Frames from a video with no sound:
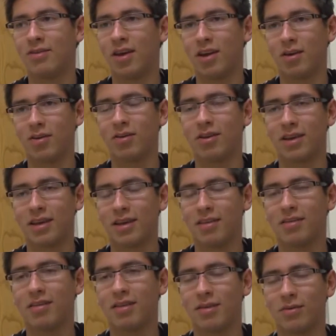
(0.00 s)
ten other
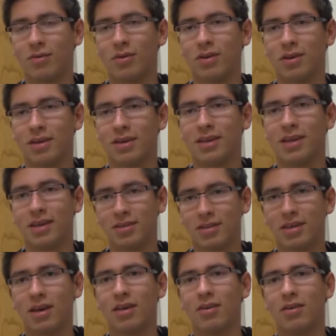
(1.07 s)
kids would get
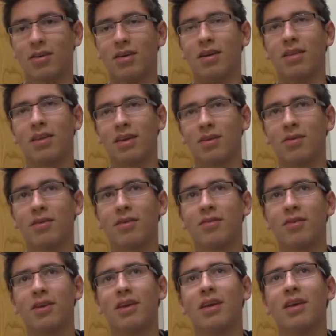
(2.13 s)
together. I think it was
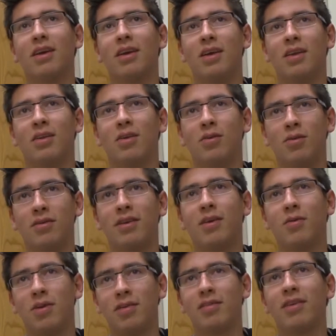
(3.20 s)
every
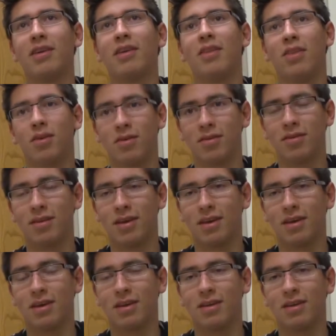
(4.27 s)
Tuesday, Wednesday, and
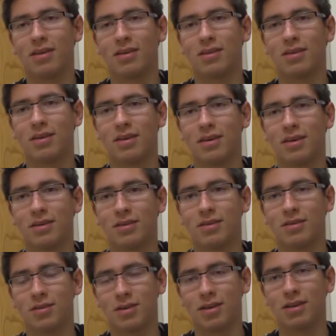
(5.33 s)
Thursday to,
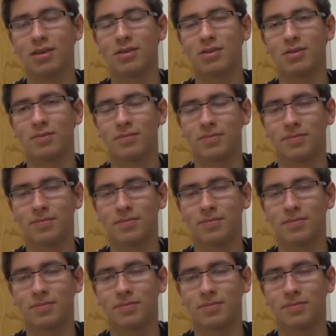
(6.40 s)
to learn English.